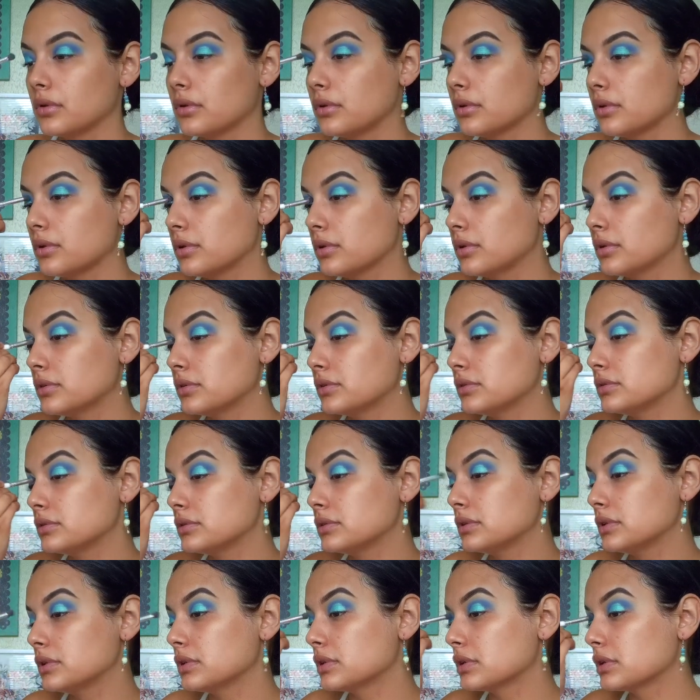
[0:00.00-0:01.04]
lose
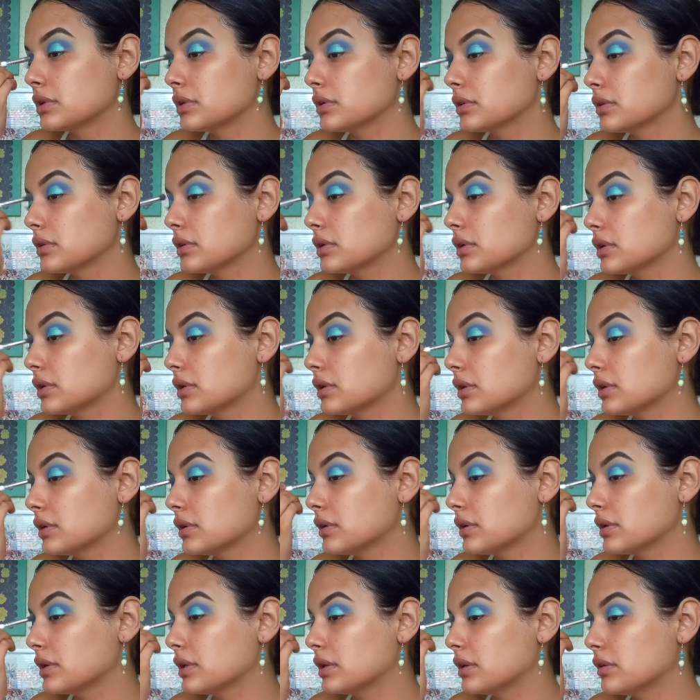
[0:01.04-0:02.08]
the
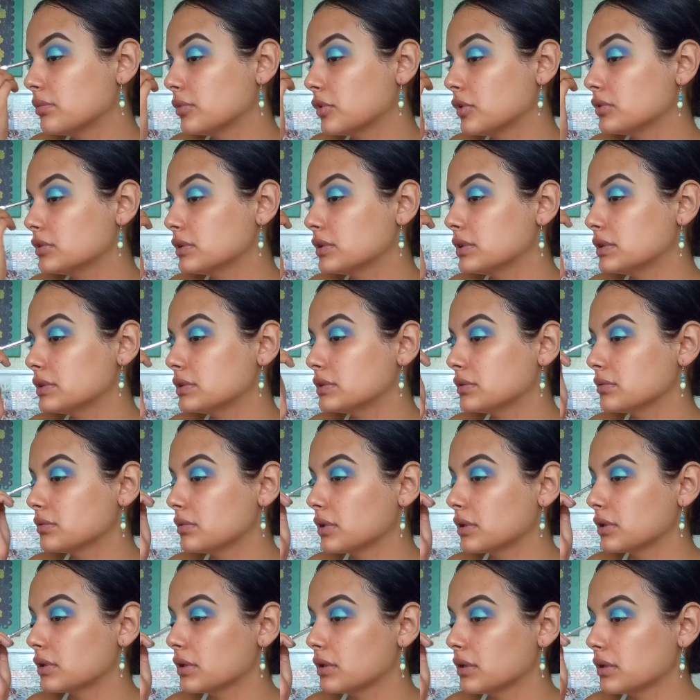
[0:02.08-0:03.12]
glitter and then mold it into
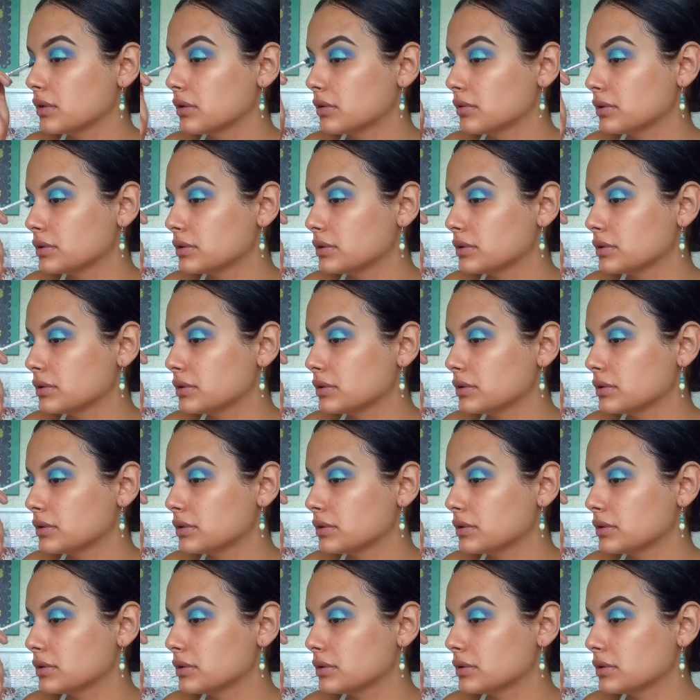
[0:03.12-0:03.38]
one color,